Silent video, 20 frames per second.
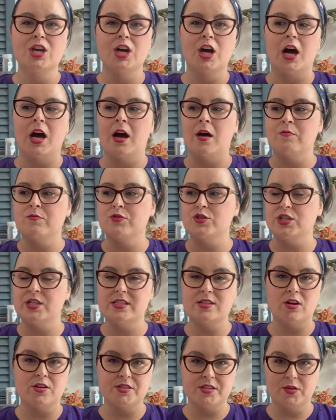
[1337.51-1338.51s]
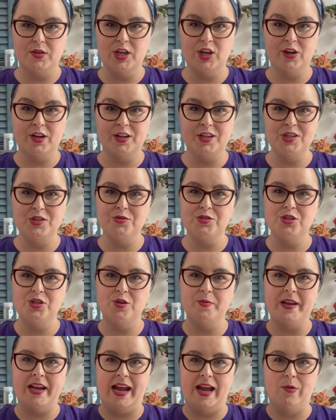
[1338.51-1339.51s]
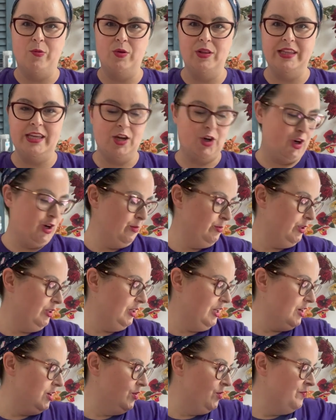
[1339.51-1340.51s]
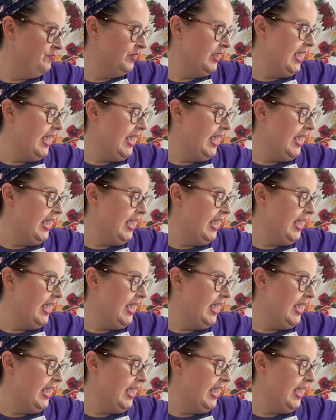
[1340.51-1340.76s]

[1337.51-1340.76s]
Um, she's also here on YouTube, and I will link her below.